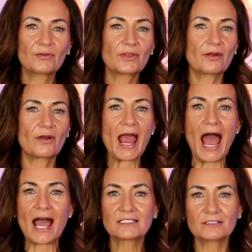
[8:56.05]
they're
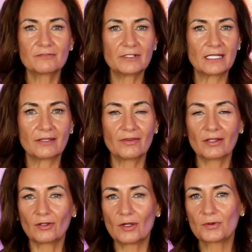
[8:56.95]
active in
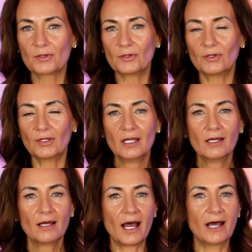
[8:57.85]
the local
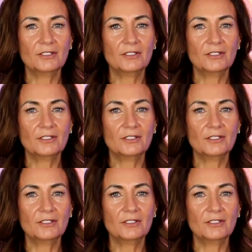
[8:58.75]
uh,